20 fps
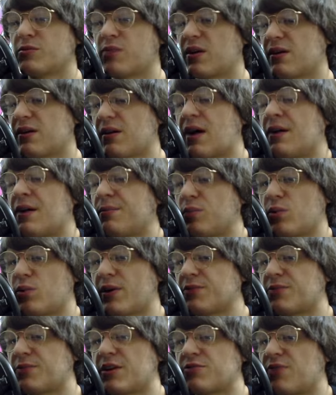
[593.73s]

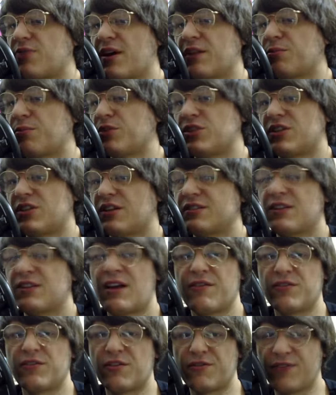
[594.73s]
White Dragon, which doesn't
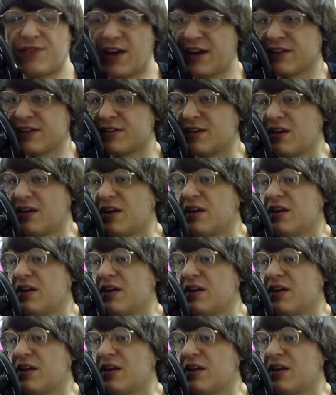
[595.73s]
have an effect.